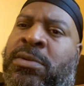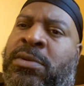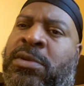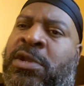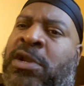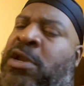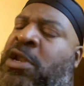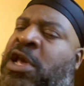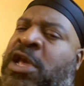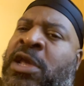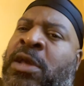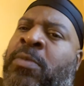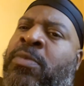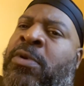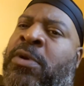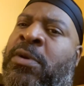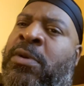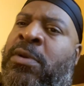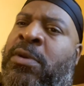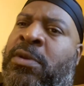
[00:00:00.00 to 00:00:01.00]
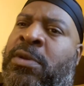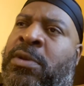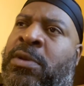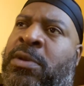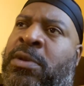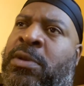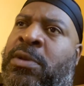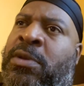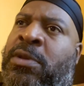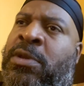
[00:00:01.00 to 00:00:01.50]
the labor
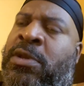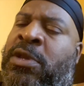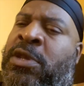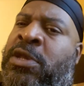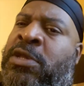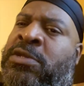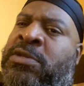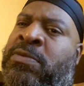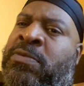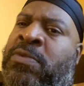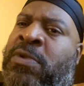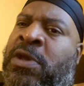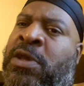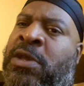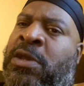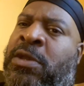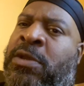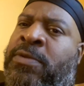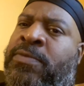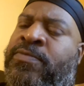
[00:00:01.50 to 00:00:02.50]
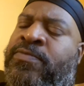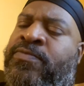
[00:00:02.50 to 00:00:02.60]
is in vain.